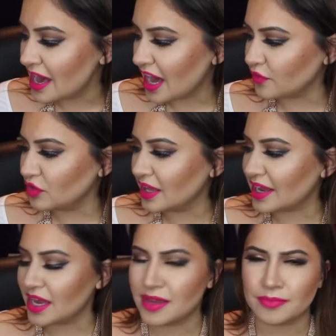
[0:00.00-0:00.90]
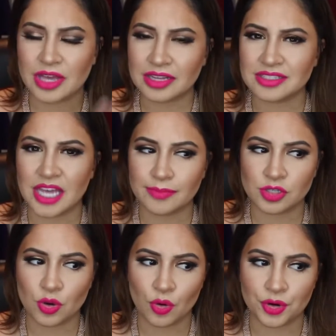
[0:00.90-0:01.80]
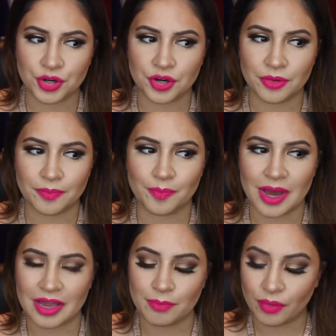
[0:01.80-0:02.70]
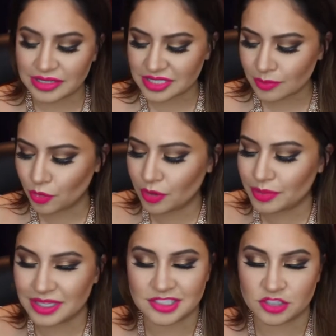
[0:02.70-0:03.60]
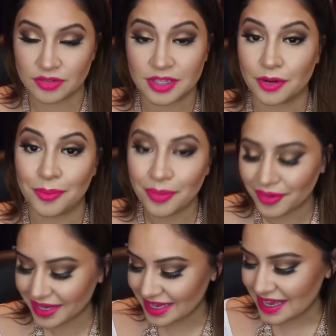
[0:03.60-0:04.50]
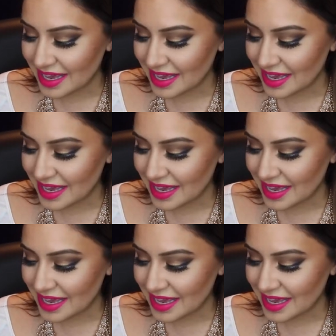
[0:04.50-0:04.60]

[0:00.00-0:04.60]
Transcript: I feel like I am not the type to hoarder my points anymore because there's really no point.